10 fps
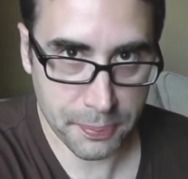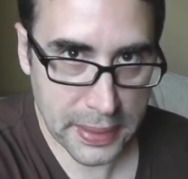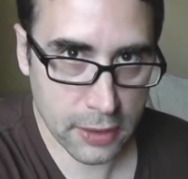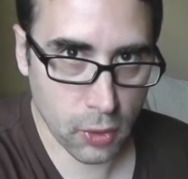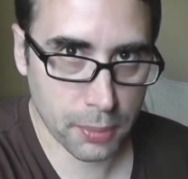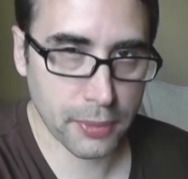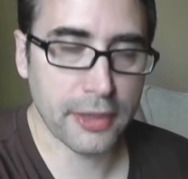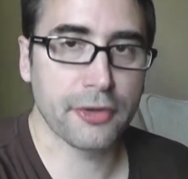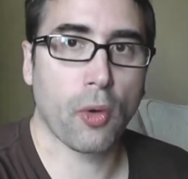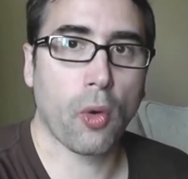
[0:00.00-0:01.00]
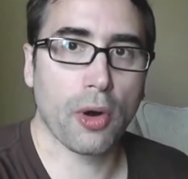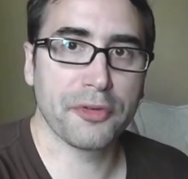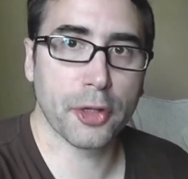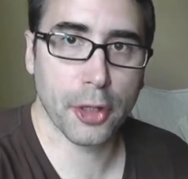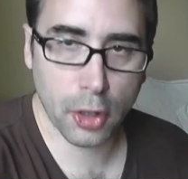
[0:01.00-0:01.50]
big corporations, or
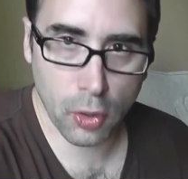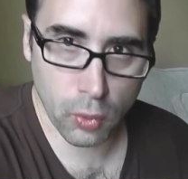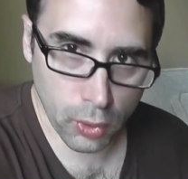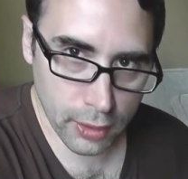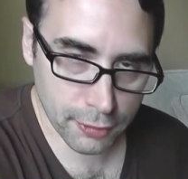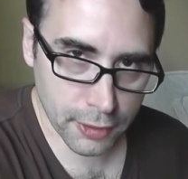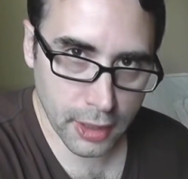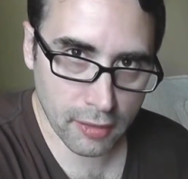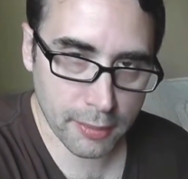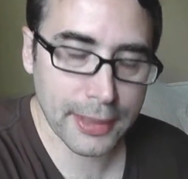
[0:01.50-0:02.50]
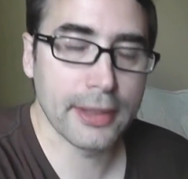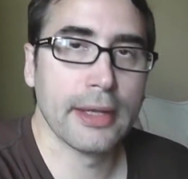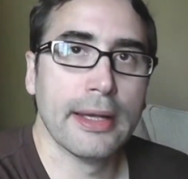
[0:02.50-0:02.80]
if you're going to go work for government,